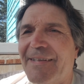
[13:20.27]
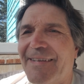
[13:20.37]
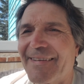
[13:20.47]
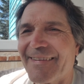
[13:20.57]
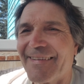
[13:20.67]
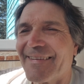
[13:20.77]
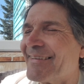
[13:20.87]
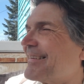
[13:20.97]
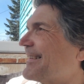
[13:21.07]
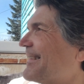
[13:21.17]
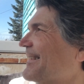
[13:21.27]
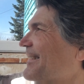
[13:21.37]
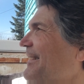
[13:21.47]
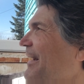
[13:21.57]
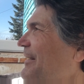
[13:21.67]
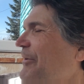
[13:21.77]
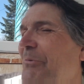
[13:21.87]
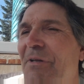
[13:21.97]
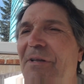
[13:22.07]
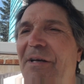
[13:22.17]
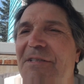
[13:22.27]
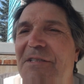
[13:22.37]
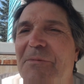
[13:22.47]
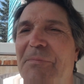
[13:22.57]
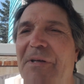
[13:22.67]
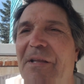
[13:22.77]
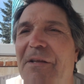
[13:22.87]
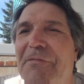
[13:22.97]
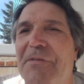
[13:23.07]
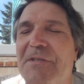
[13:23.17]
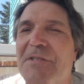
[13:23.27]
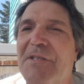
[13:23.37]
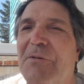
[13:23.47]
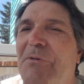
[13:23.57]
I didn't realize it, but I left this thing